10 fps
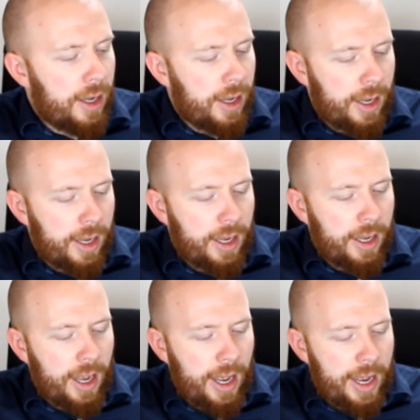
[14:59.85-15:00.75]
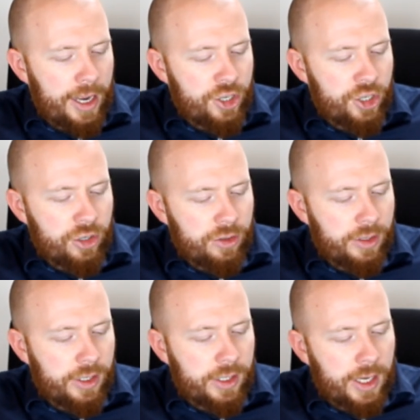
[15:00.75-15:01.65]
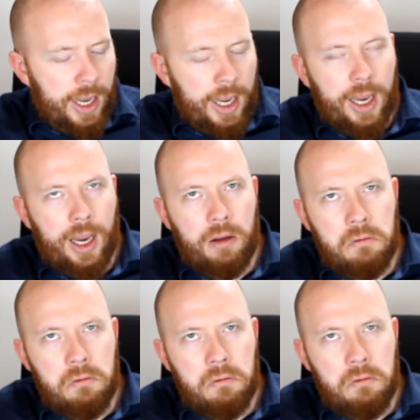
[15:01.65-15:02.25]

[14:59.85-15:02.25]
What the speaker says: I should say